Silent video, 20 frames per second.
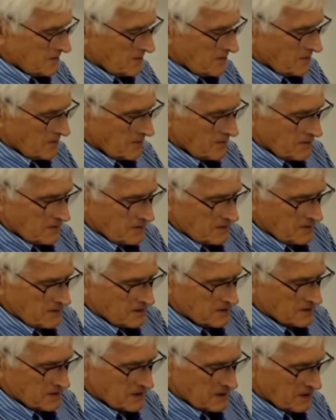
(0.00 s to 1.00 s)
well,
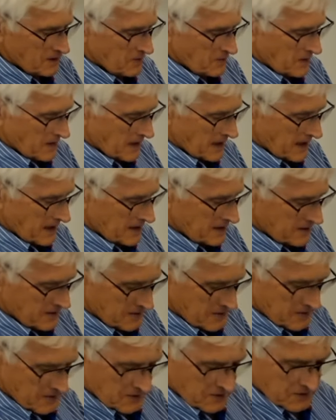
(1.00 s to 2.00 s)
it's a little bit hard
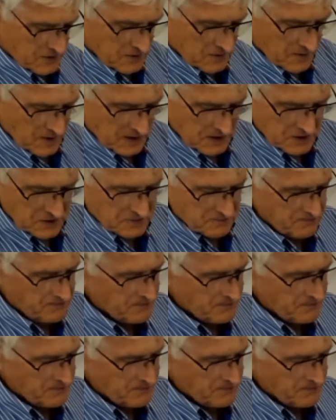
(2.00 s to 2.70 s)
to do too much.